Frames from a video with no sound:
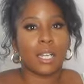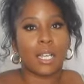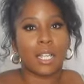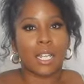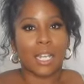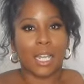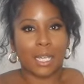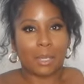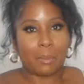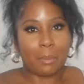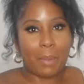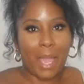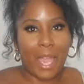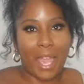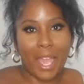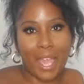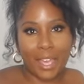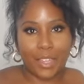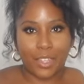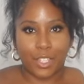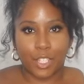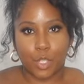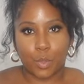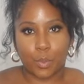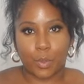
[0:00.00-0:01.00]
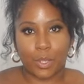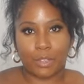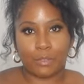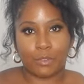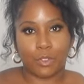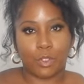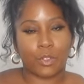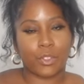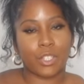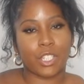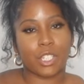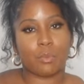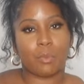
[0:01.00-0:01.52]
like pair this with,
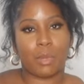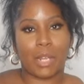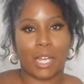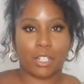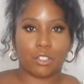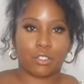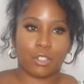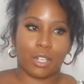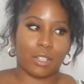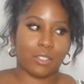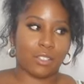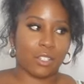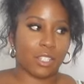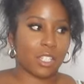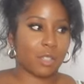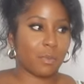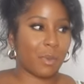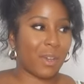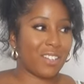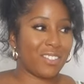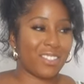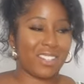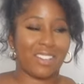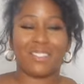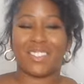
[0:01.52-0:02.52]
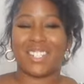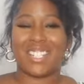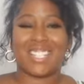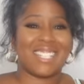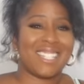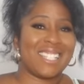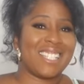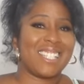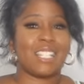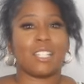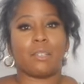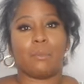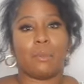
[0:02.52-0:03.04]
not these black trousers, but I don't have
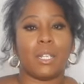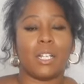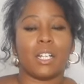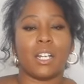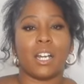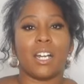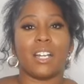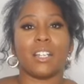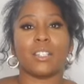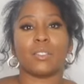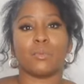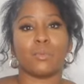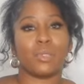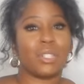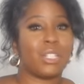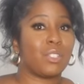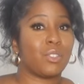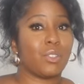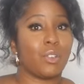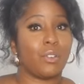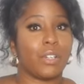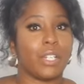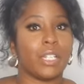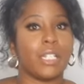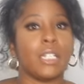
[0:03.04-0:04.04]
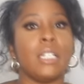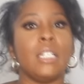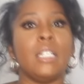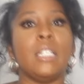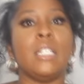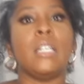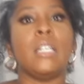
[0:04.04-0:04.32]
anything similar, guys. I'm really sorry.